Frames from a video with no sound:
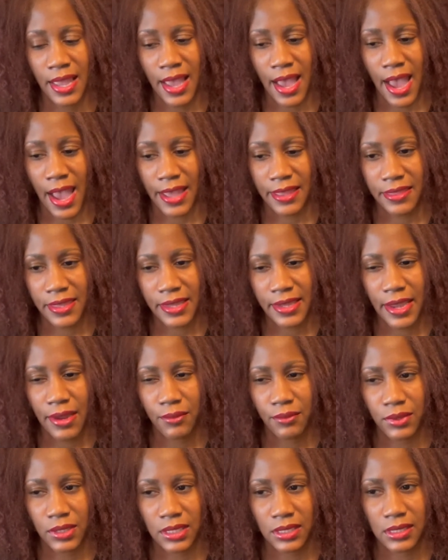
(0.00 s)
I think I
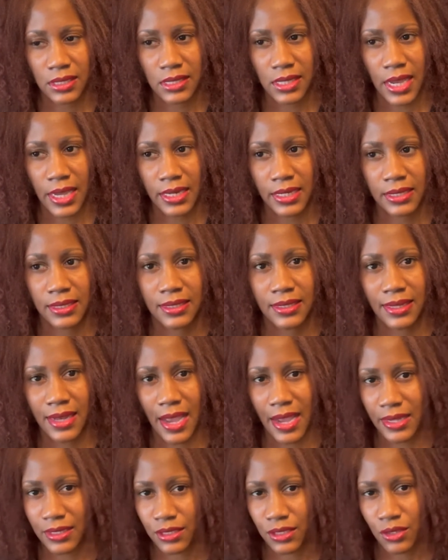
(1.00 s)
really decided
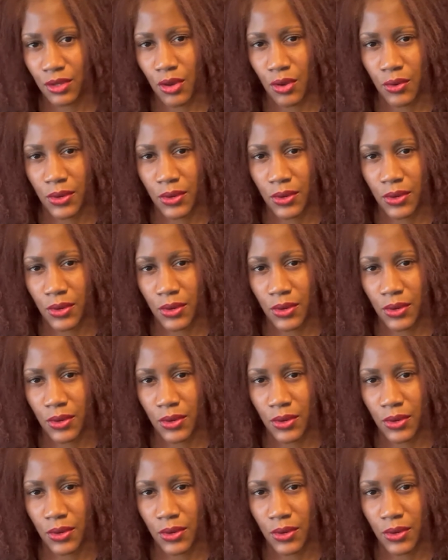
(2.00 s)
not to go